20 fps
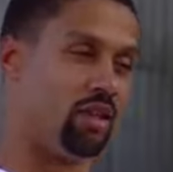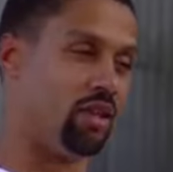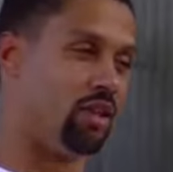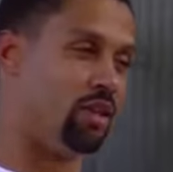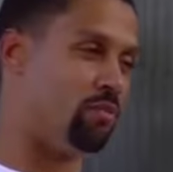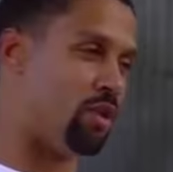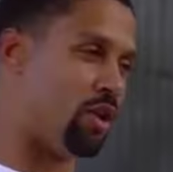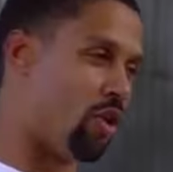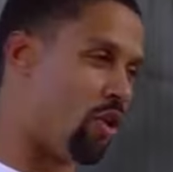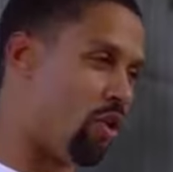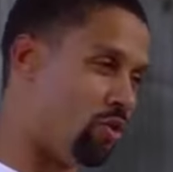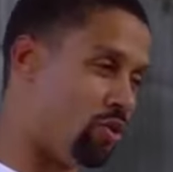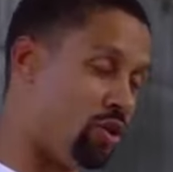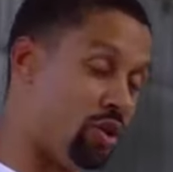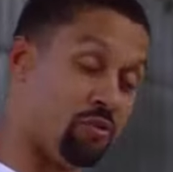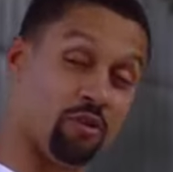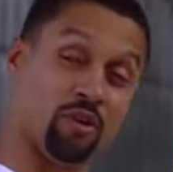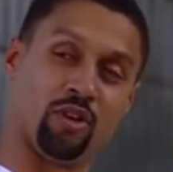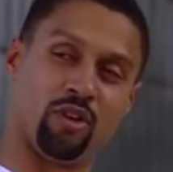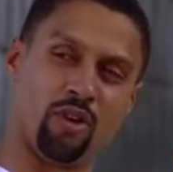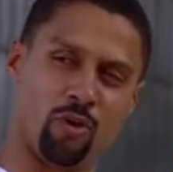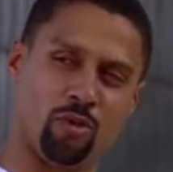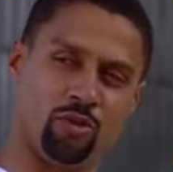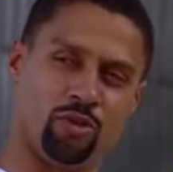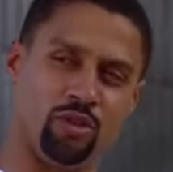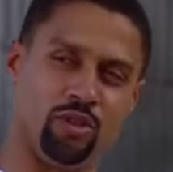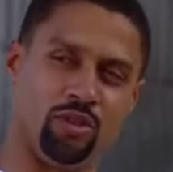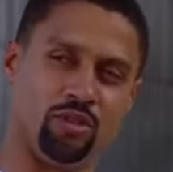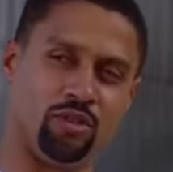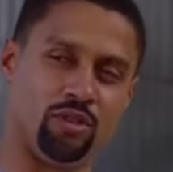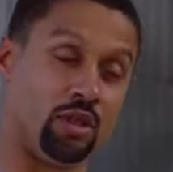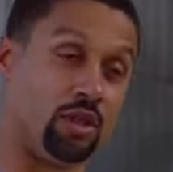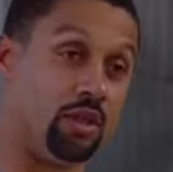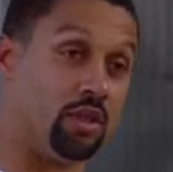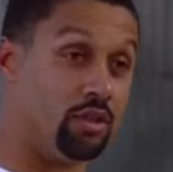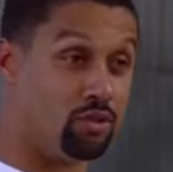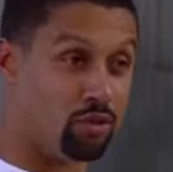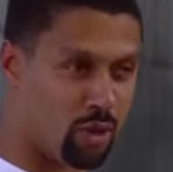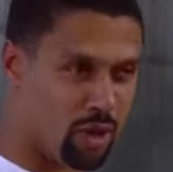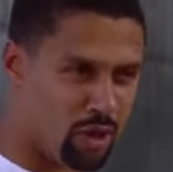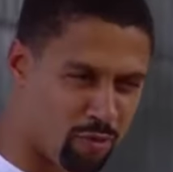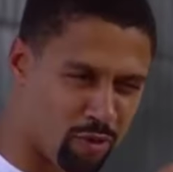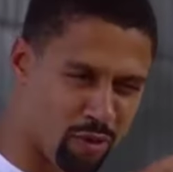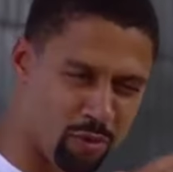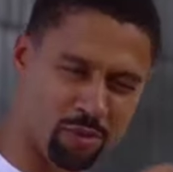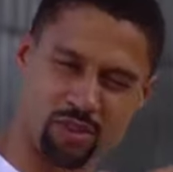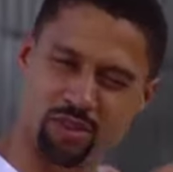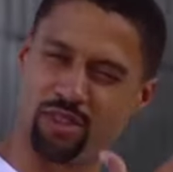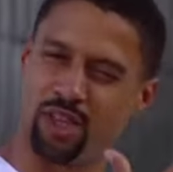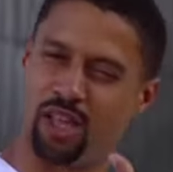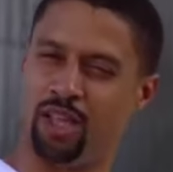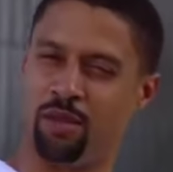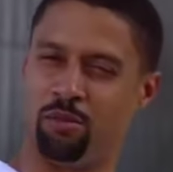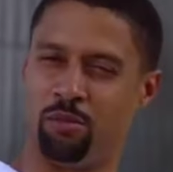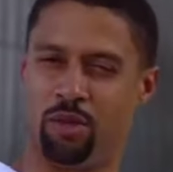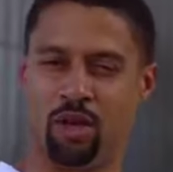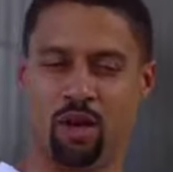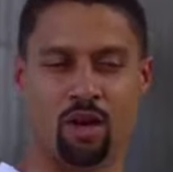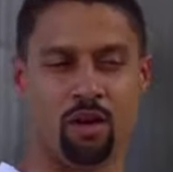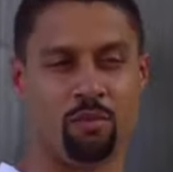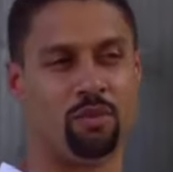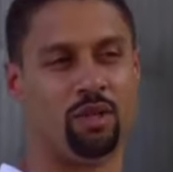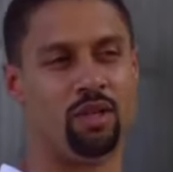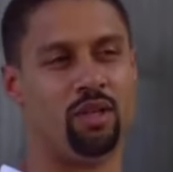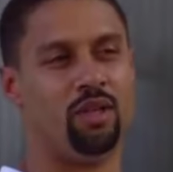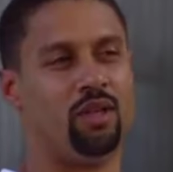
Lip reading: he met all different cultures, drank from the same cup,